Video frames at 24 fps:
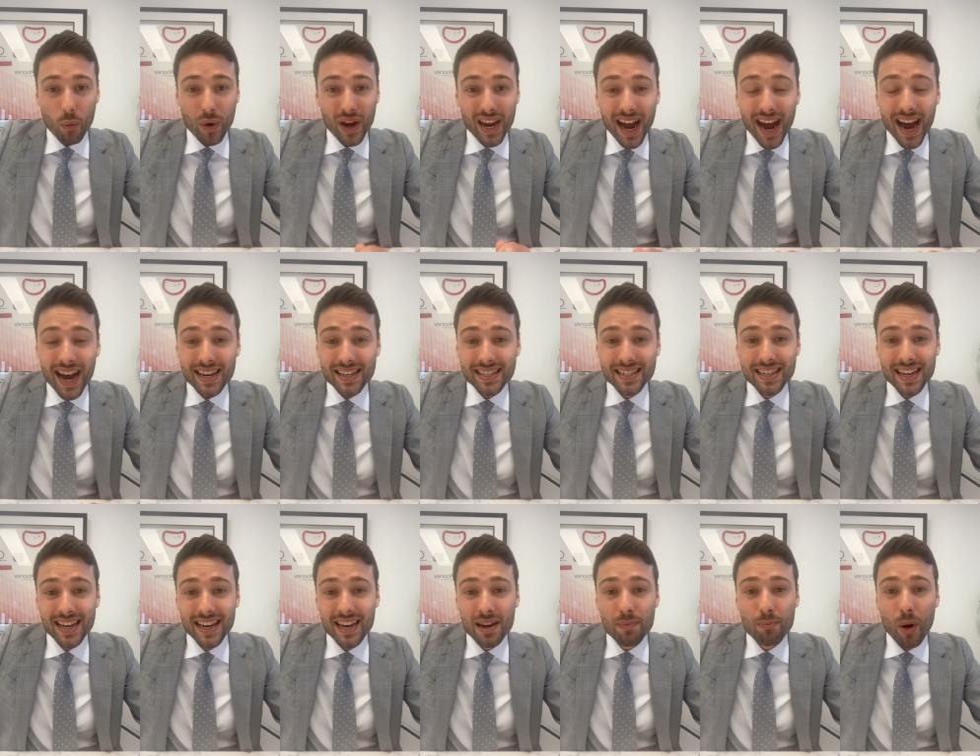Uh, we are
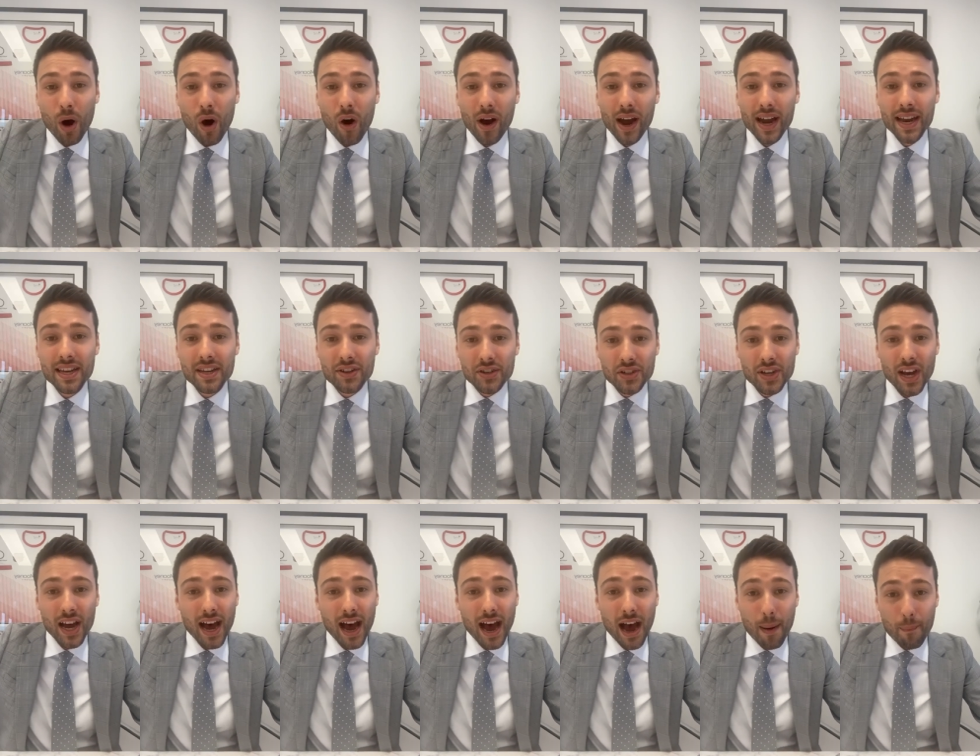seeing buyers
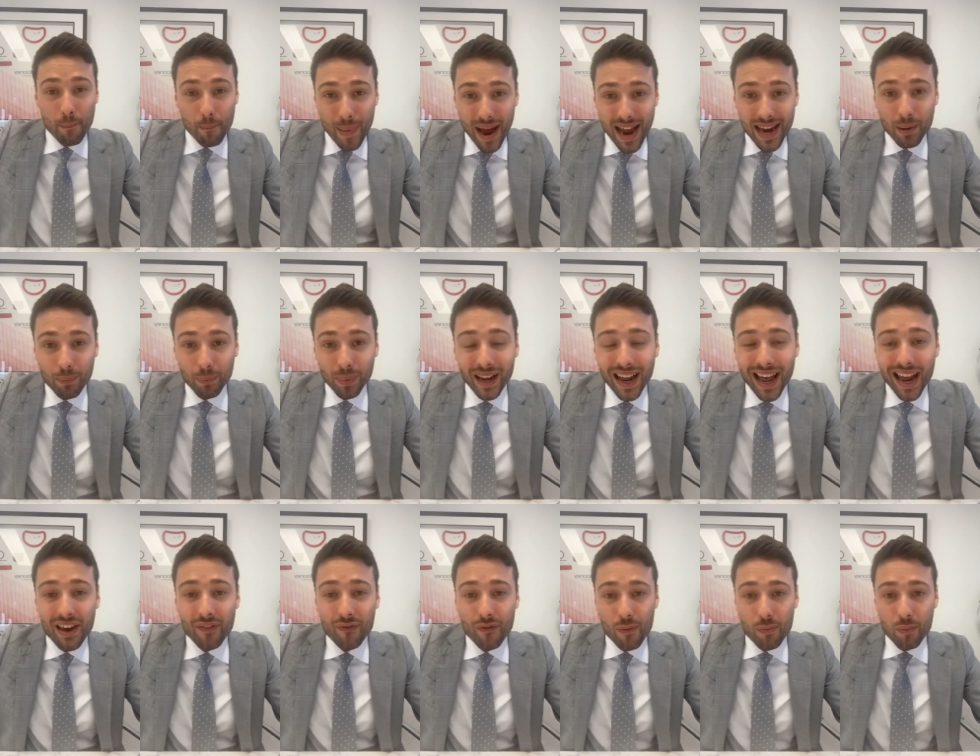uh, make
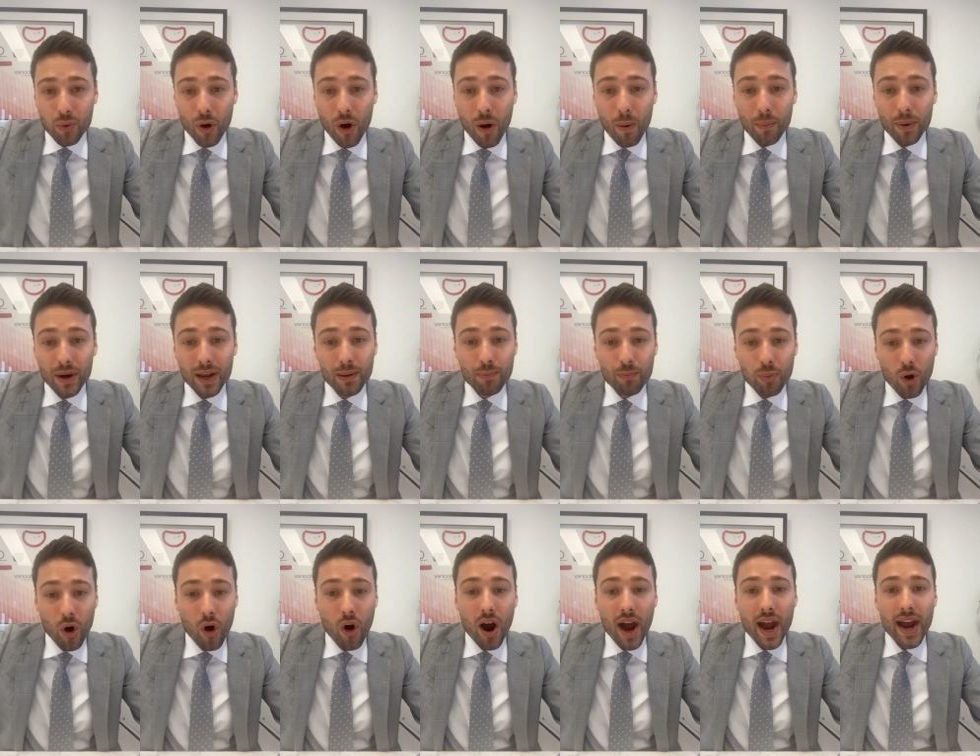play for property
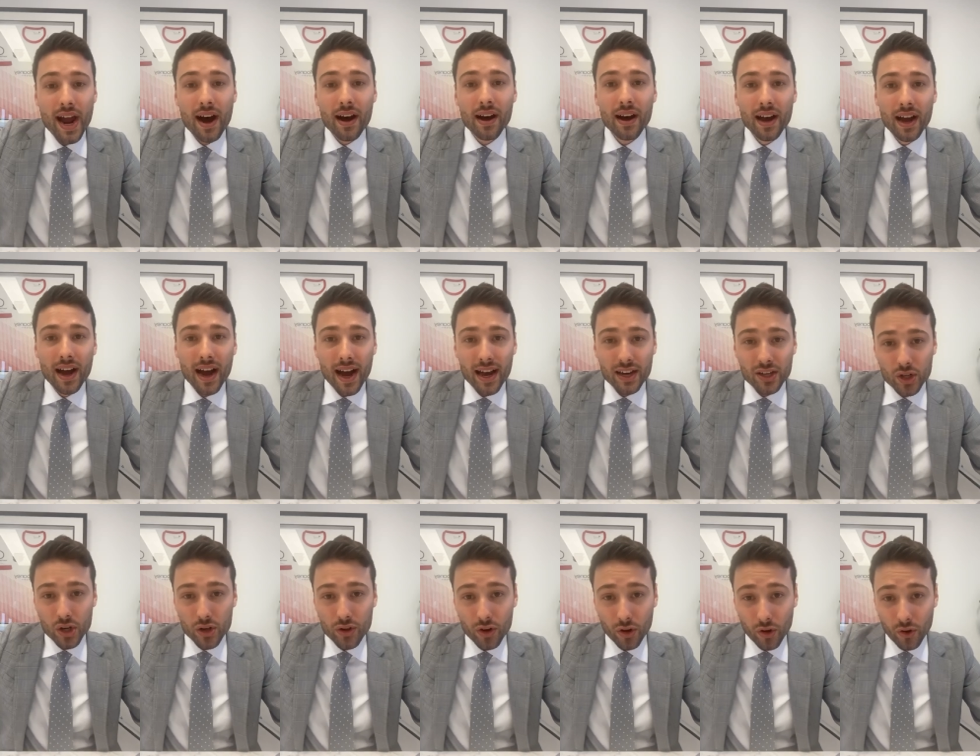prior uh,
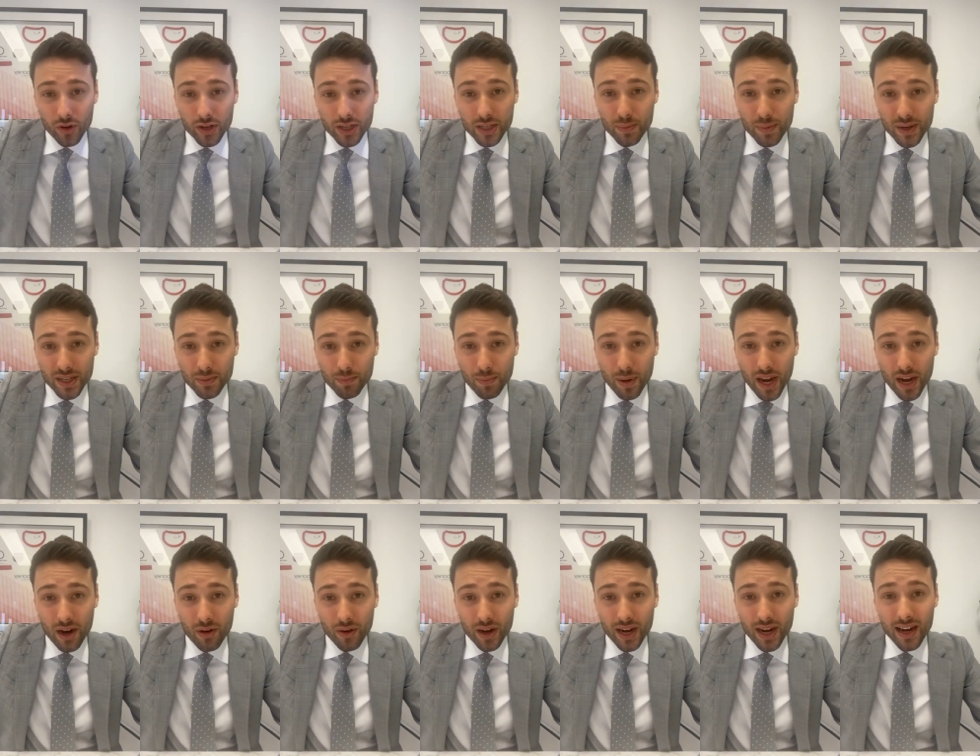to the Christmas
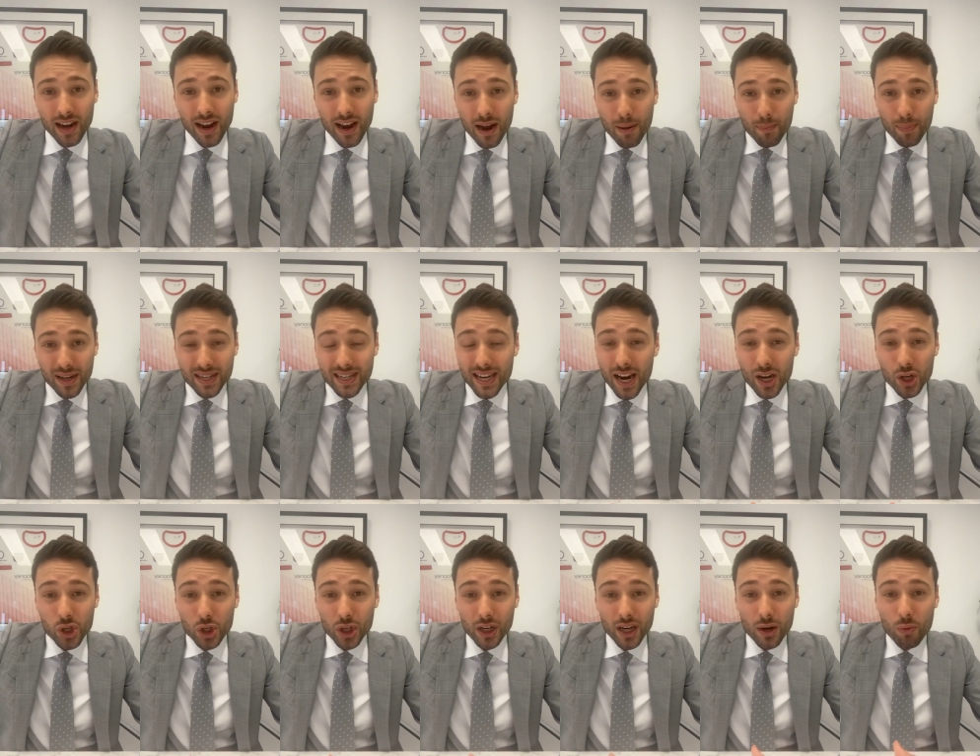period,
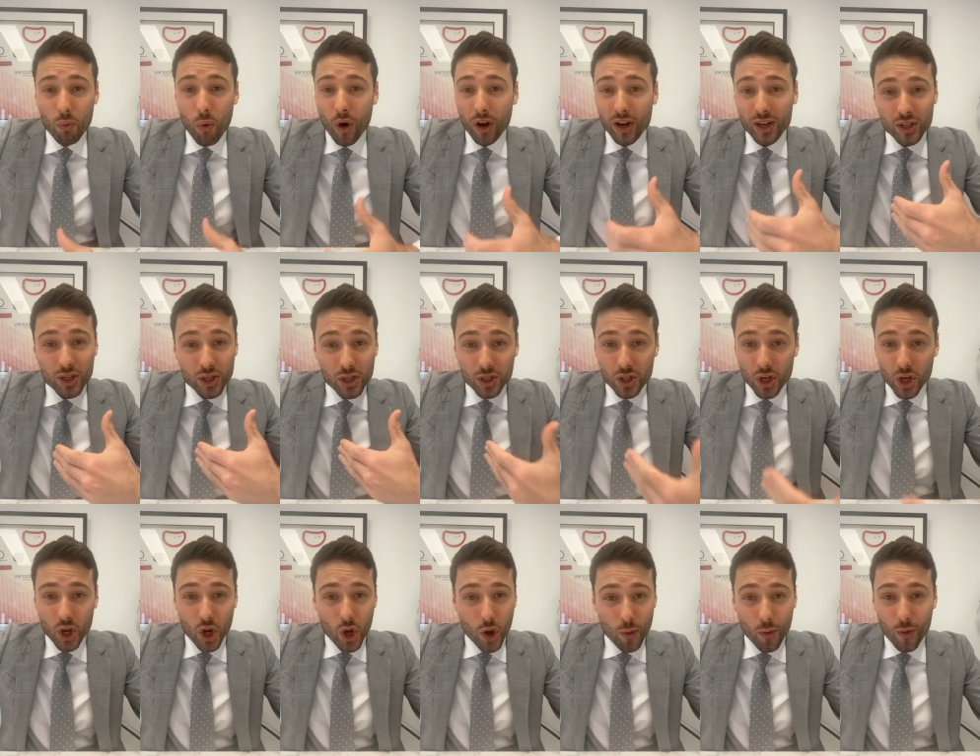potentially wanting to
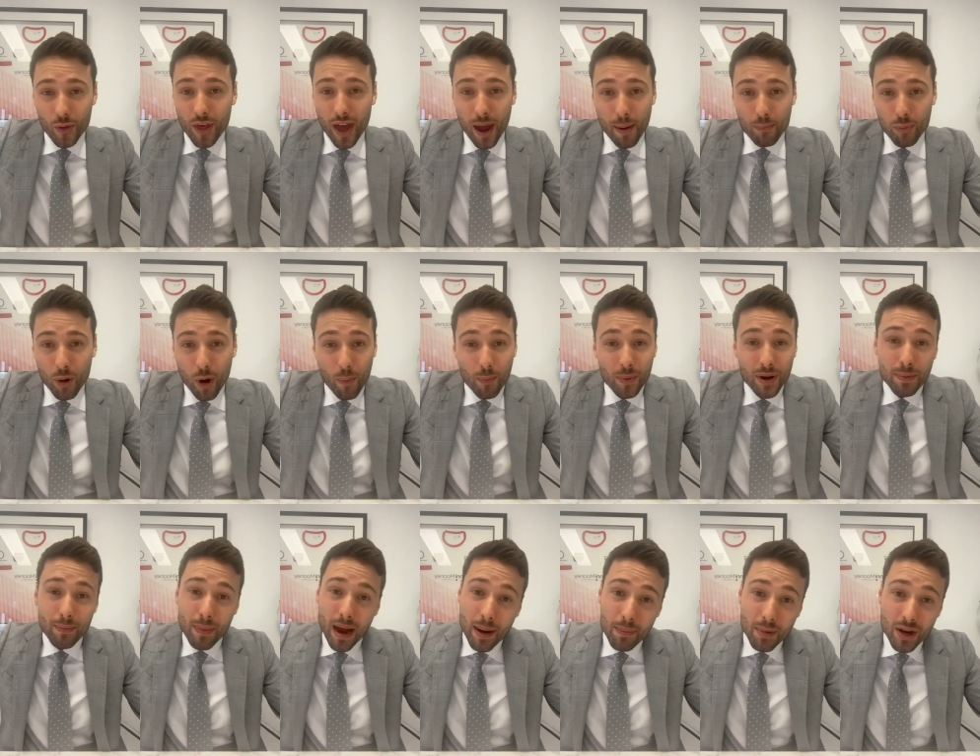secure that
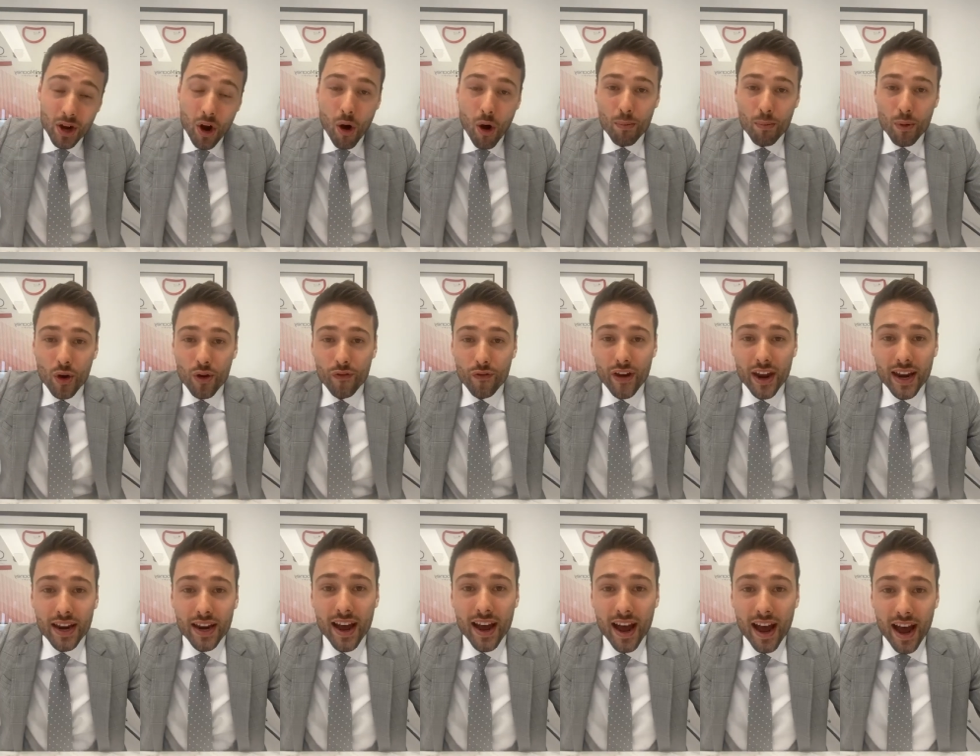property, maybe not move
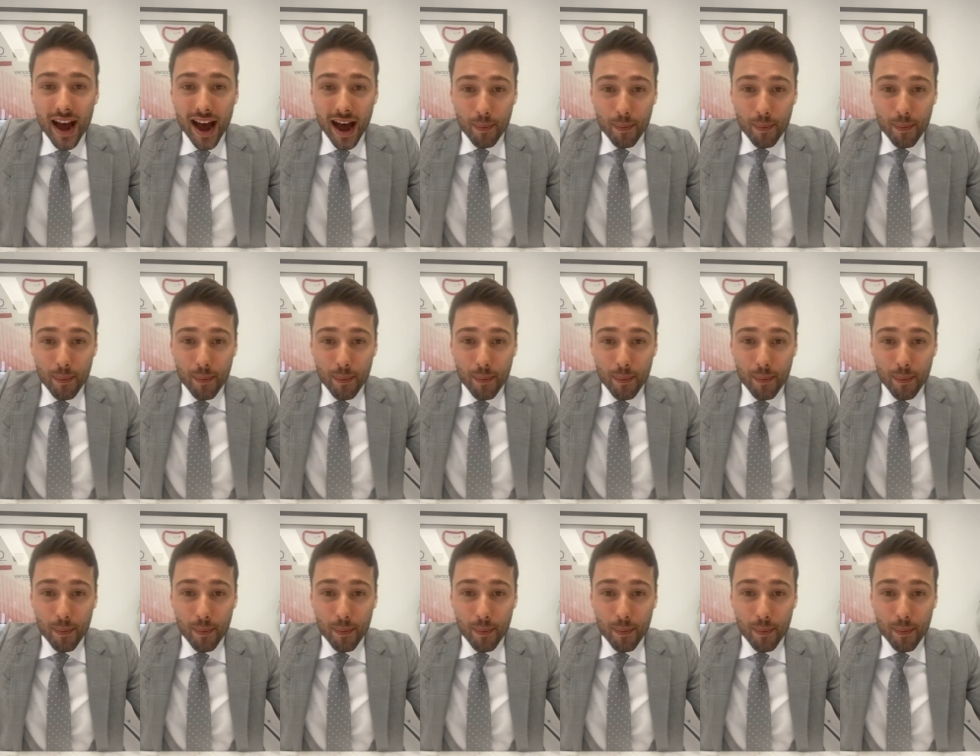in,